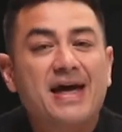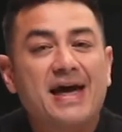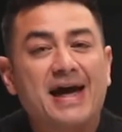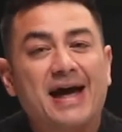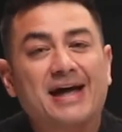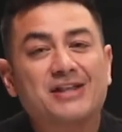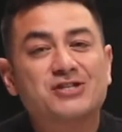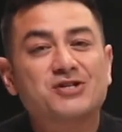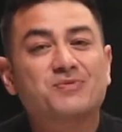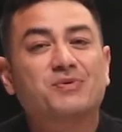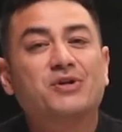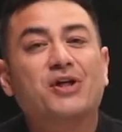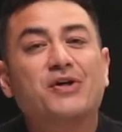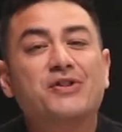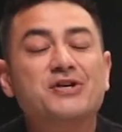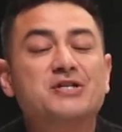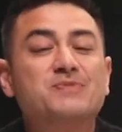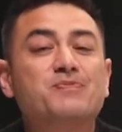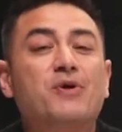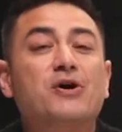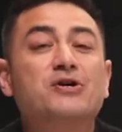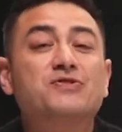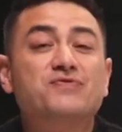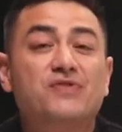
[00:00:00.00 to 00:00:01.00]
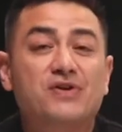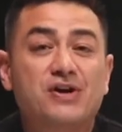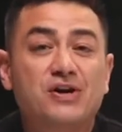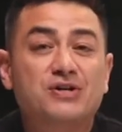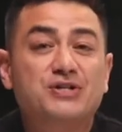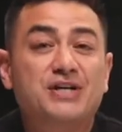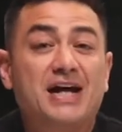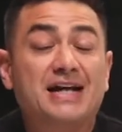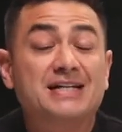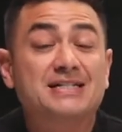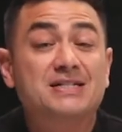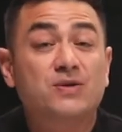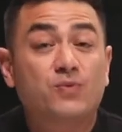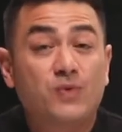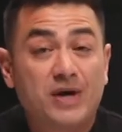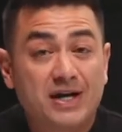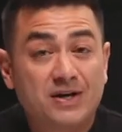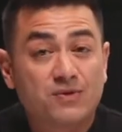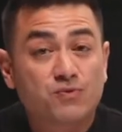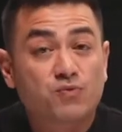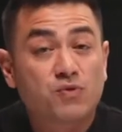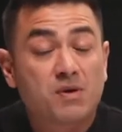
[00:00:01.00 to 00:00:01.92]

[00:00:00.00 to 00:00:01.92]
Answer below this post for your chance to win.